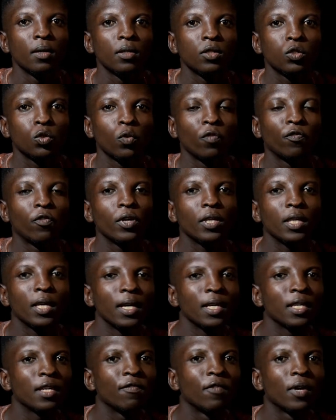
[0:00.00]
So for
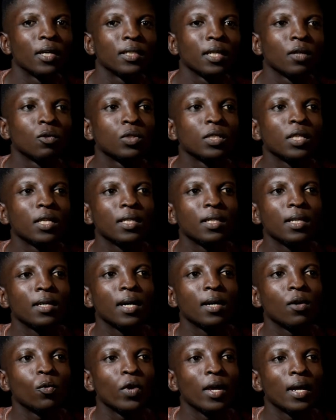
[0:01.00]
caregivers, I would say
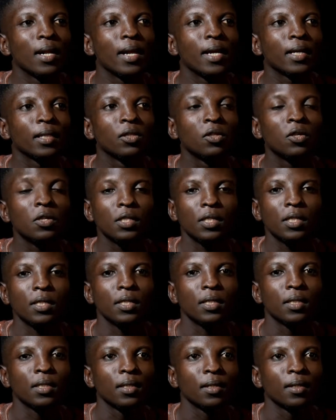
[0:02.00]
we are like
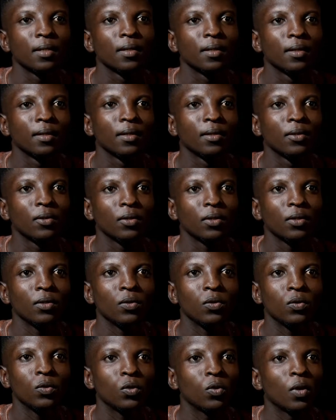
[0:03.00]
nurses.
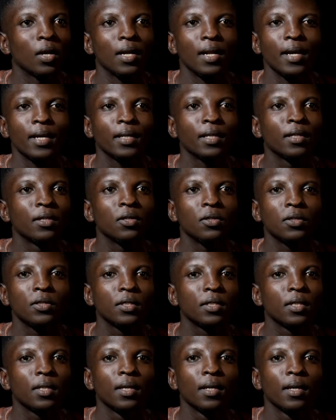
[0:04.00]
You are like a
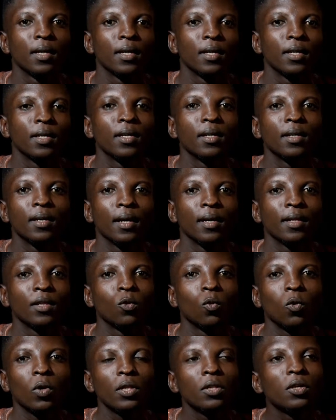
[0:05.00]
nurse.
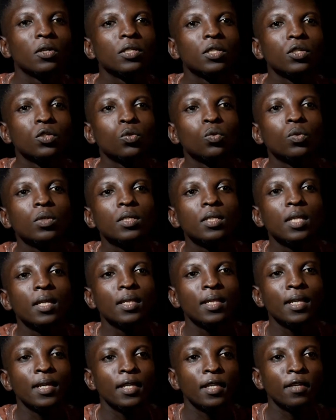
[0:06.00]
And what nurses do is
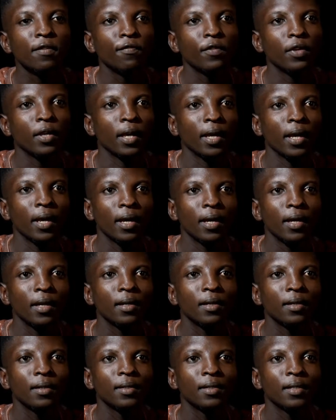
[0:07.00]
that they give care,
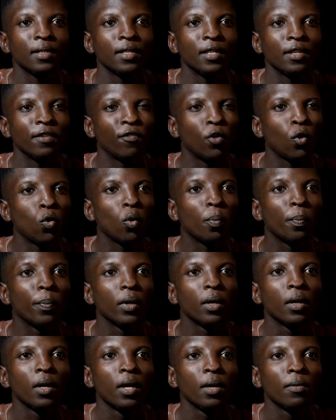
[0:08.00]
they give hope.
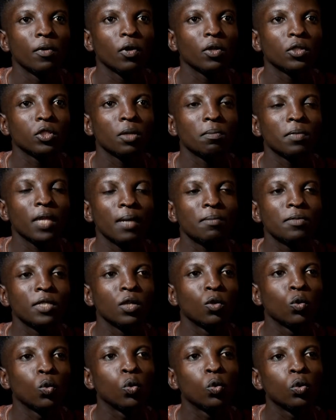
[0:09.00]
Because sometimes
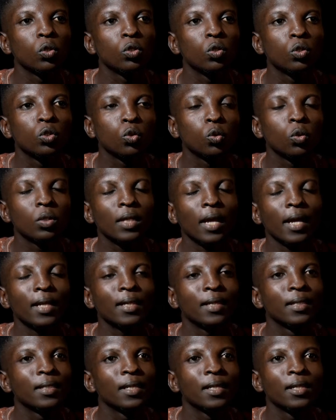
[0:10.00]
they will hold you so
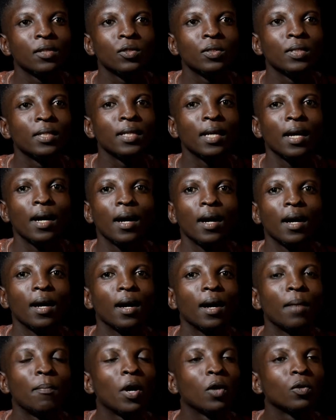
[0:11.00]
tight and tell you they are
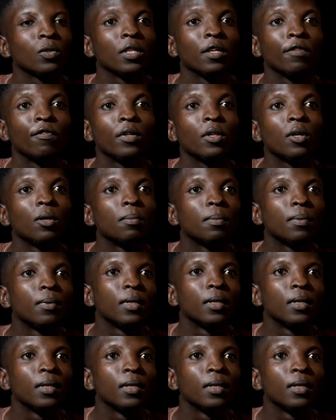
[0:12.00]
about giving up.